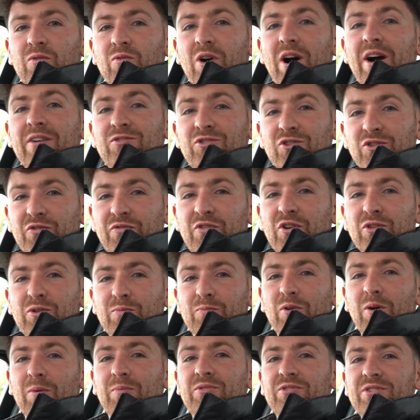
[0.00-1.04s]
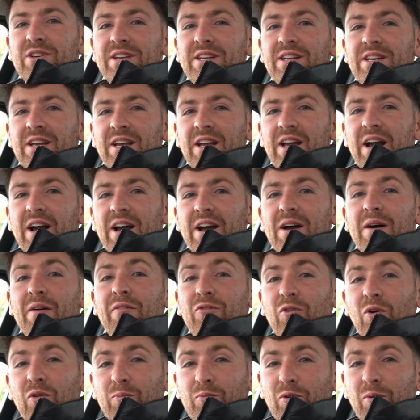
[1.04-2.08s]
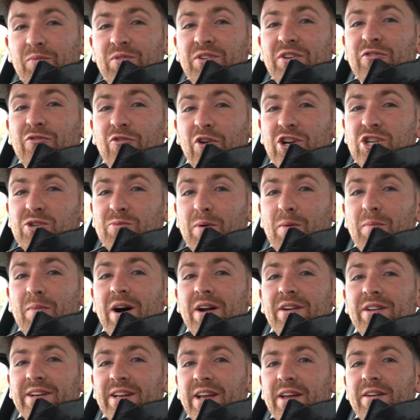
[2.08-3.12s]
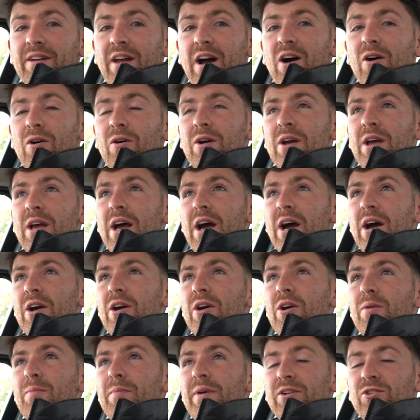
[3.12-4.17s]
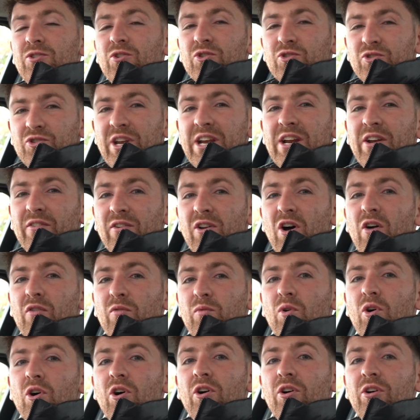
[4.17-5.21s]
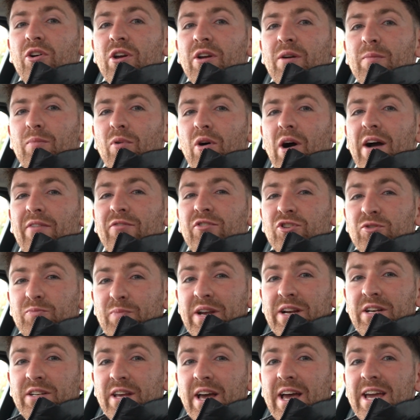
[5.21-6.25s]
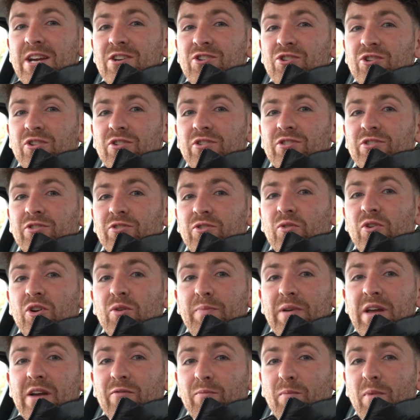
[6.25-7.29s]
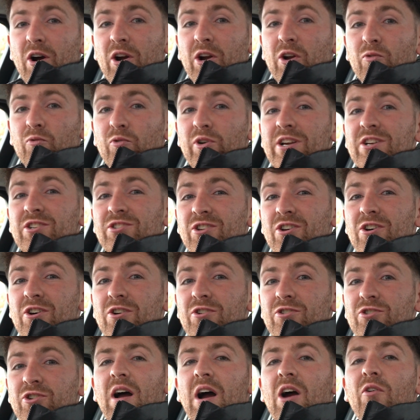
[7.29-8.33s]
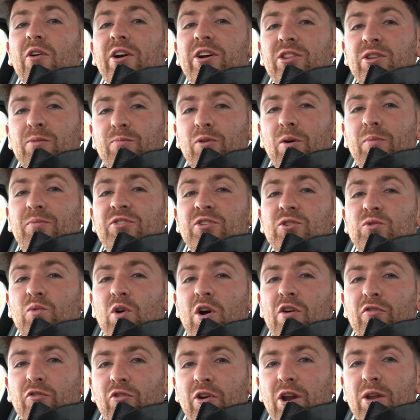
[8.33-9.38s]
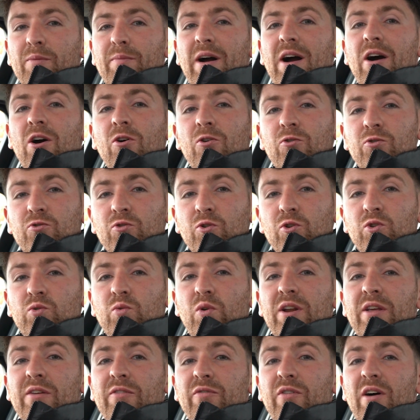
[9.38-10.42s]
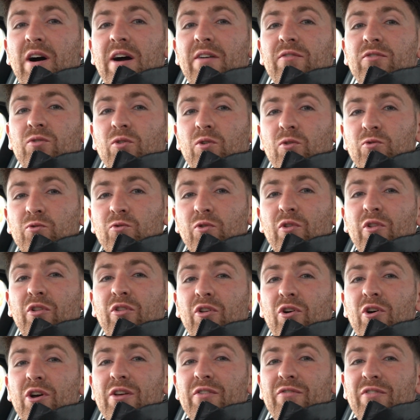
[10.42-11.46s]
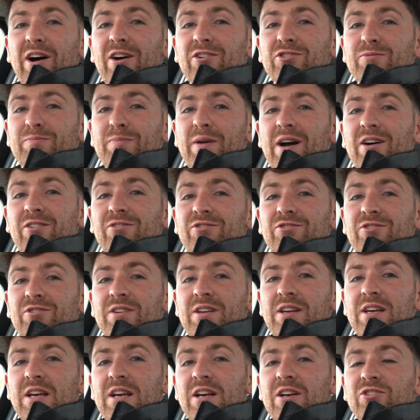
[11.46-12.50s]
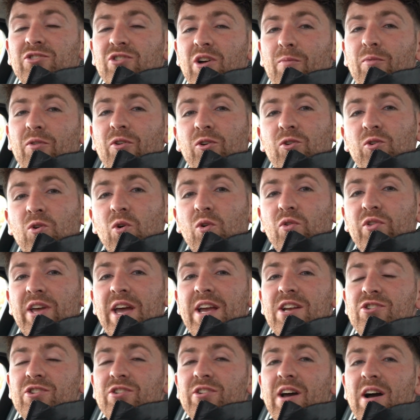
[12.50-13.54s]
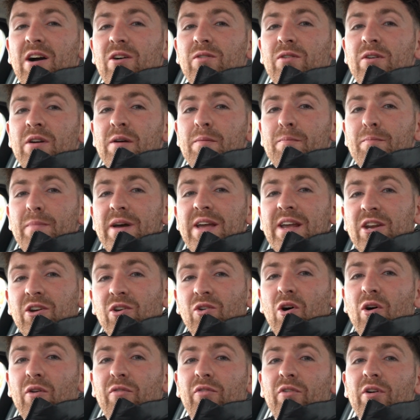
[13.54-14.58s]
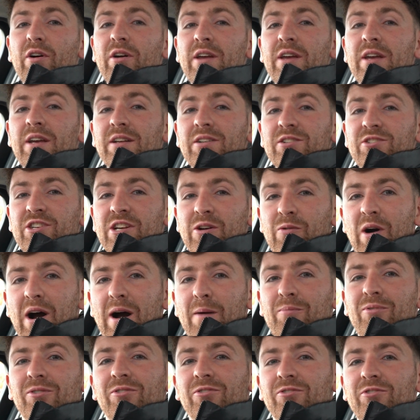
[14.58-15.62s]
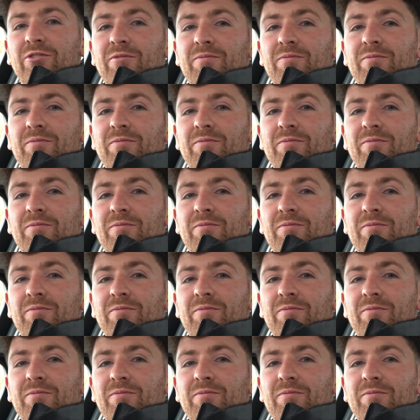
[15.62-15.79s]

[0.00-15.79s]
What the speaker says: Right, I've just viewed the property. I've got the property fresh in my mind again now. It does need a lot of work, but after speaking to agents and doing a bit of market research, I reckon the property's worth around about £125,000 to £130,000. So I'm going to call the agent now, make an offer, and see what happens.